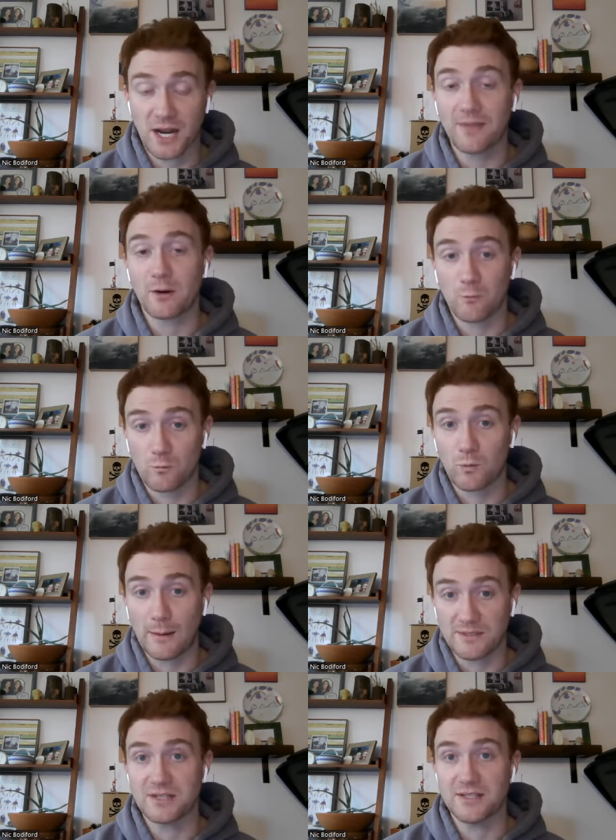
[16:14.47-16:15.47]
I think
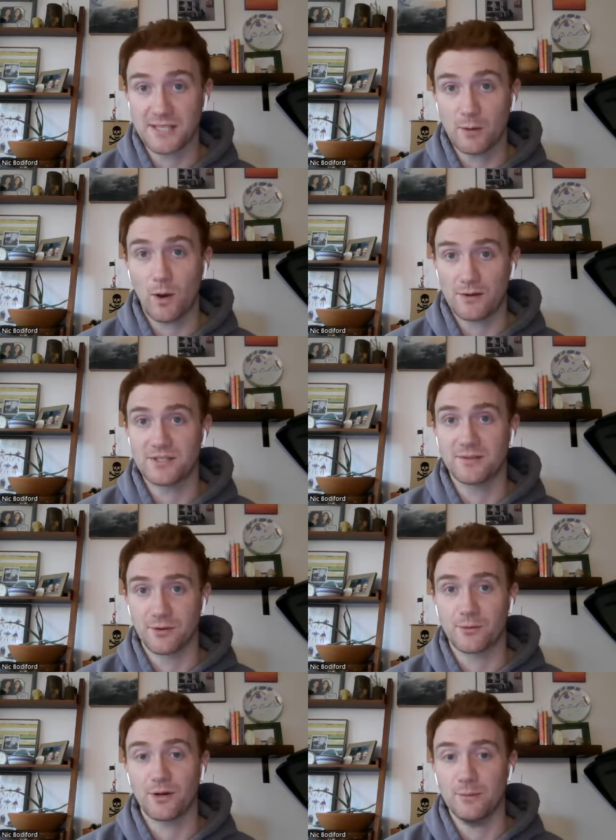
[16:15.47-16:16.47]
Robinson is a wide
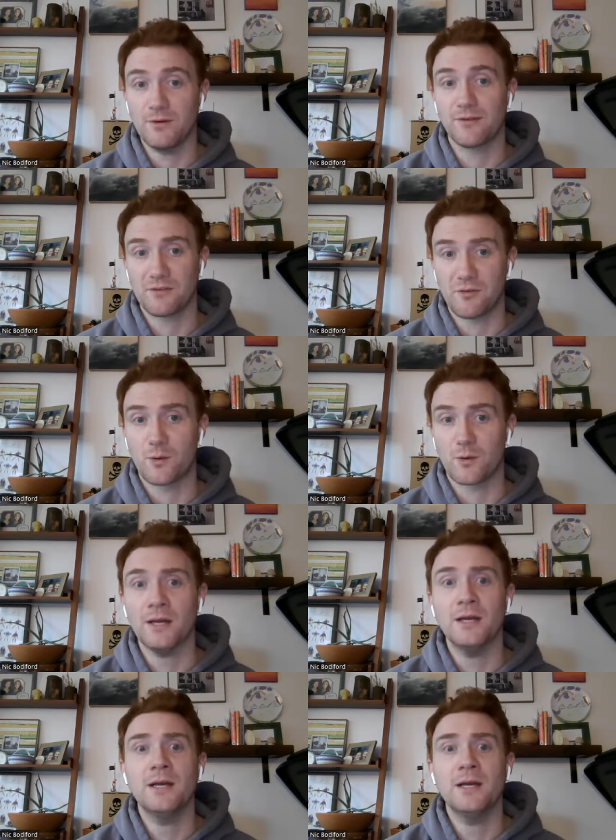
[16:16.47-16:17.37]
receiver three moving forward.